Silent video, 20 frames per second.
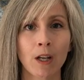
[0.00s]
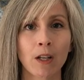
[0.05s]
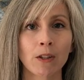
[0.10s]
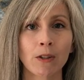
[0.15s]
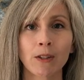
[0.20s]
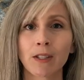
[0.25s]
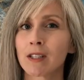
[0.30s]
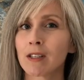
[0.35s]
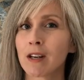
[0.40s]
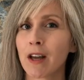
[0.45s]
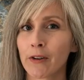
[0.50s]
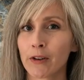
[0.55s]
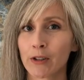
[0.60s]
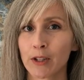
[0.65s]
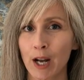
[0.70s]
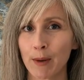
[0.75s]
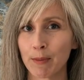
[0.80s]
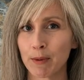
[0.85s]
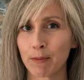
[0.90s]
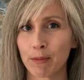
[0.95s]
So it's another
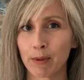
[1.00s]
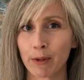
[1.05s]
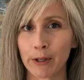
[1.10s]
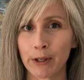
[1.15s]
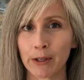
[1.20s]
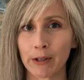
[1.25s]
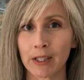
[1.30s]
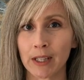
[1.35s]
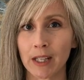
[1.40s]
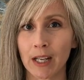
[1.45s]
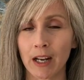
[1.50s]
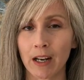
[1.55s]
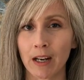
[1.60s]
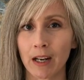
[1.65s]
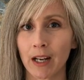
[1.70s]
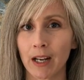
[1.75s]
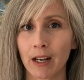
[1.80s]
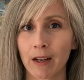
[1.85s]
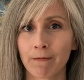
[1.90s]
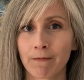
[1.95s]
top employer in the
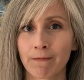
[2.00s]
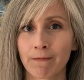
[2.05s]
area.